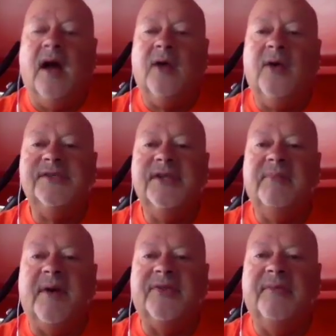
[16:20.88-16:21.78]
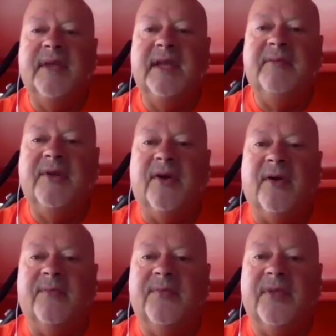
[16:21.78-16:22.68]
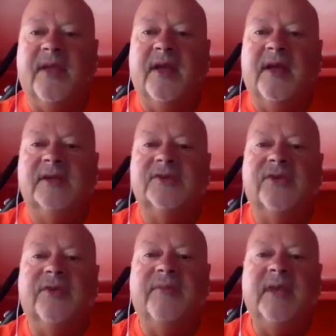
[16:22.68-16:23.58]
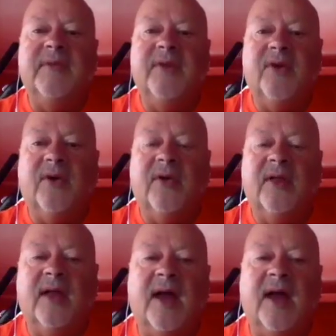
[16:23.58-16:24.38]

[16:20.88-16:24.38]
Question about the mini mural. So the mini mural,